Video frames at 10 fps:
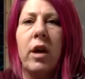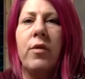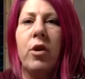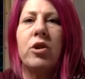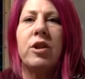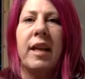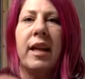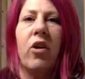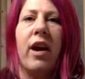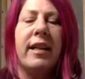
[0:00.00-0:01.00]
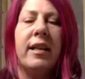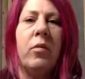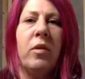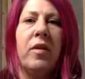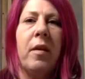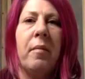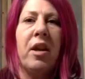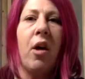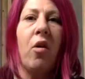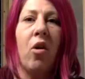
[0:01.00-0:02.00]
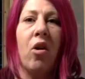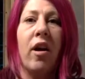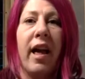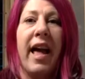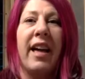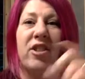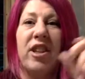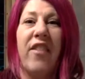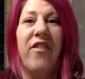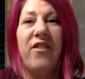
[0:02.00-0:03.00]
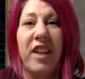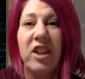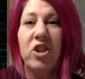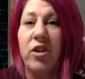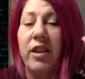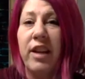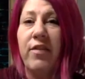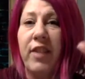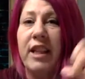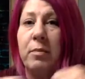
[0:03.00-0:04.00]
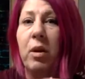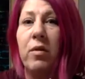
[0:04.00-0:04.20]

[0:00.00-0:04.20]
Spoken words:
if you're just interacting with them and y'all aren't actually officially Facebook